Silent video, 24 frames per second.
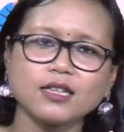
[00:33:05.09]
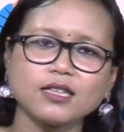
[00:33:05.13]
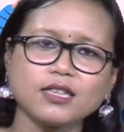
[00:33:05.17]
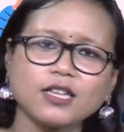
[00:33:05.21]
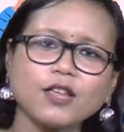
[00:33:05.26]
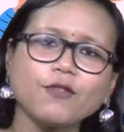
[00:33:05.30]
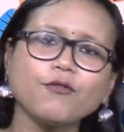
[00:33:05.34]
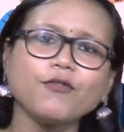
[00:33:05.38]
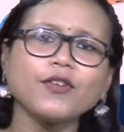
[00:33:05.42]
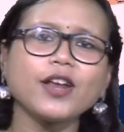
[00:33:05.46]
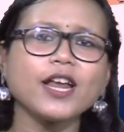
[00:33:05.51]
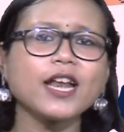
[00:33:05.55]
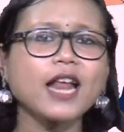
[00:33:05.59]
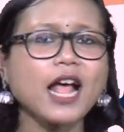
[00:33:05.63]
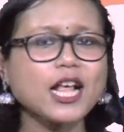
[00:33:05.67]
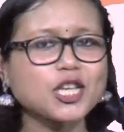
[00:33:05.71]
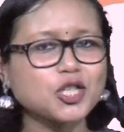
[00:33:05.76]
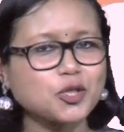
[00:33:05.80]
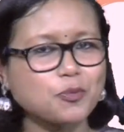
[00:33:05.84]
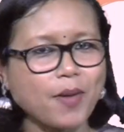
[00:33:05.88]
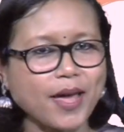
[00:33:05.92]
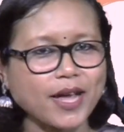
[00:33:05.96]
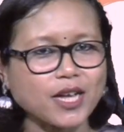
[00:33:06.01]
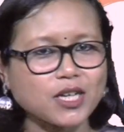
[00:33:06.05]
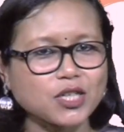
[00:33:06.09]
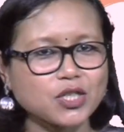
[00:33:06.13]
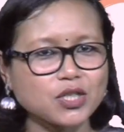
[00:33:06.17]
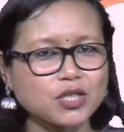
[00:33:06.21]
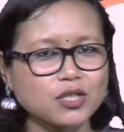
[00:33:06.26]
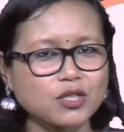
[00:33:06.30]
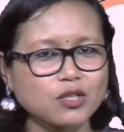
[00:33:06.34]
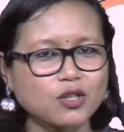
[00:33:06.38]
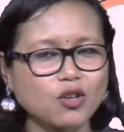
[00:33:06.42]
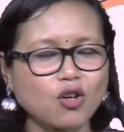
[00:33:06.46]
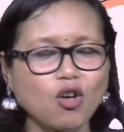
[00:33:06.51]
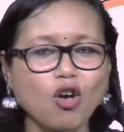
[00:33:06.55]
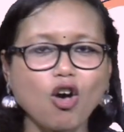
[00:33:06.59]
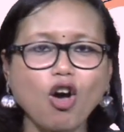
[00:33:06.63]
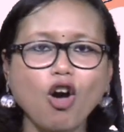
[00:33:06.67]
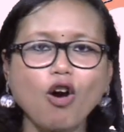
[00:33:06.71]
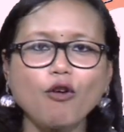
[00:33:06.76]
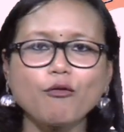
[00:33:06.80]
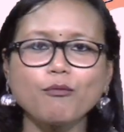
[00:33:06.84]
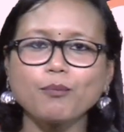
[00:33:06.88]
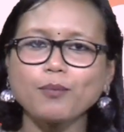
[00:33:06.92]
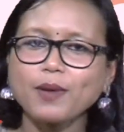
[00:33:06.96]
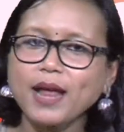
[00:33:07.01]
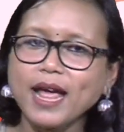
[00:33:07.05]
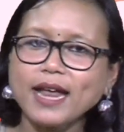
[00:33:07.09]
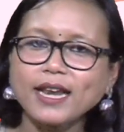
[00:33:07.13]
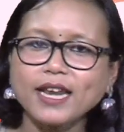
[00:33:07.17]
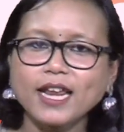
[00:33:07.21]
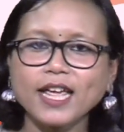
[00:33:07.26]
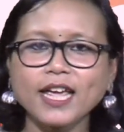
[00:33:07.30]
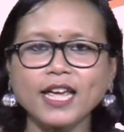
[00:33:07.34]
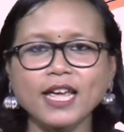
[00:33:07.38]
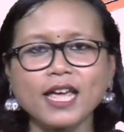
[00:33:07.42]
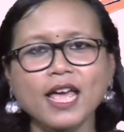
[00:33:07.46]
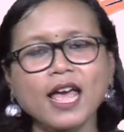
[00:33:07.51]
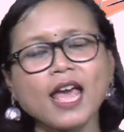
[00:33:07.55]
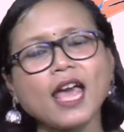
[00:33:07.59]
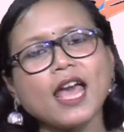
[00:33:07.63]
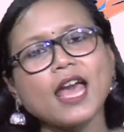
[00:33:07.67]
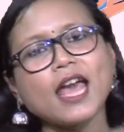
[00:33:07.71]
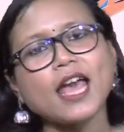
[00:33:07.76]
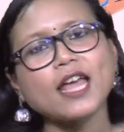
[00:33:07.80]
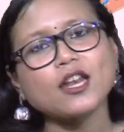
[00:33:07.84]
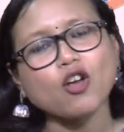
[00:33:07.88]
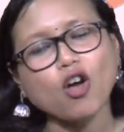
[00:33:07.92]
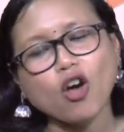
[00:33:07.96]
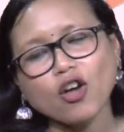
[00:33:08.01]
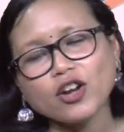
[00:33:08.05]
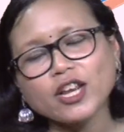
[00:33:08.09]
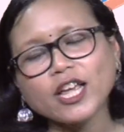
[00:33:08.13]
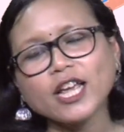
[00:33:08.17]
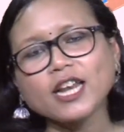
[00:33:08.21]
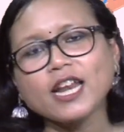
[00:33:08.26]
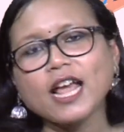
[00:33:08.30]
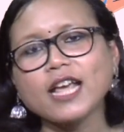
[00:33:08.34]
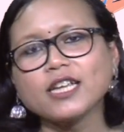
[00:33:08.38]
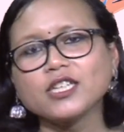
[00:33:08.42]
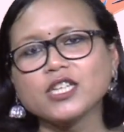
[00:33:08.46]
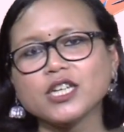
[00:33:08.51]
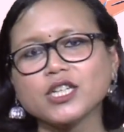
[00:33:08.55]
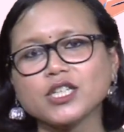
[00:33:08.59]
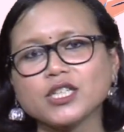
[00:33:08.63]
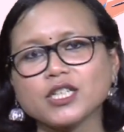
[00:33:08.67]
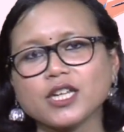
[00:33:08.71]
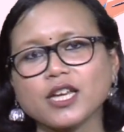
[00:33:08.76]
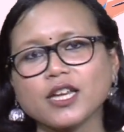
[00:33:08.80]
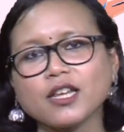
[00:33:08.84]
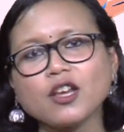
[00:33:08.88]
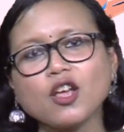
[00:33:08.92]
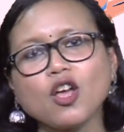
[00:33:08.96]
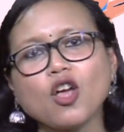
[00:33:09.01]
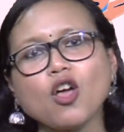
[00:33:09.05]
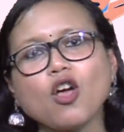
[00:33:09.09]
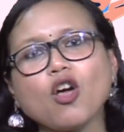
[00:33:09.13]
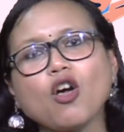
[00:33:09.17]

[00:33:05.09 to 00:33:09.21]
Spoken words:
different aspects of planning and organization